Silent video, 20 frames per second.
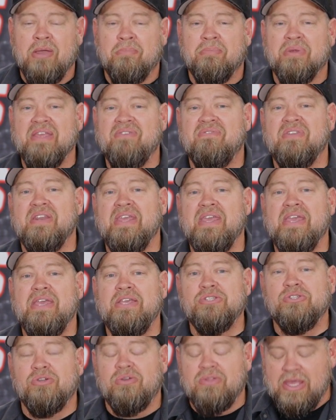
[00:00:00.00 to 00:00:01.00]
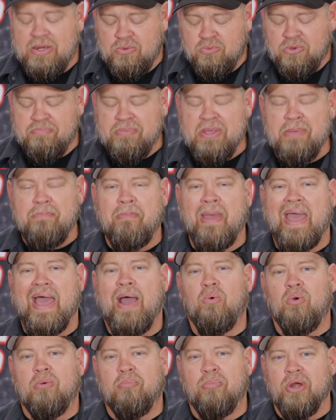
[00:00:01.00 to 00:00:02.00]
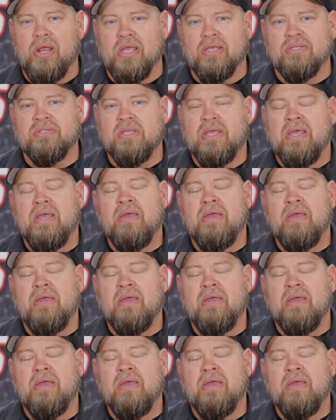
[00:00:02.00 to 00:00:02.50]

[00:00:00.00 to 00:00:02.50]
but even easier then would be power brakes.